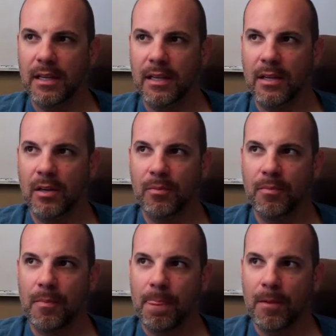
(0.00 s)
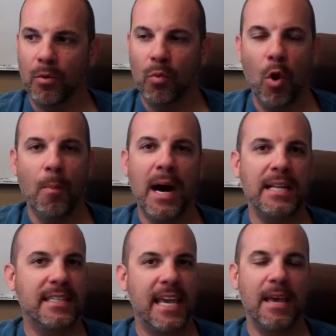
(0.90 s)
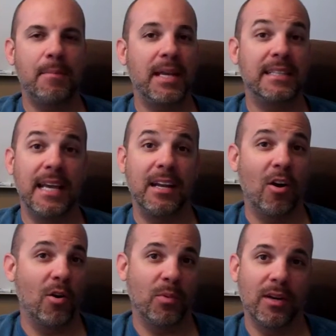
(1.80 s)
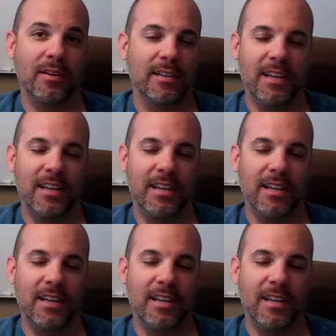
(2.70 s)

you know, robots can't maintain hardware.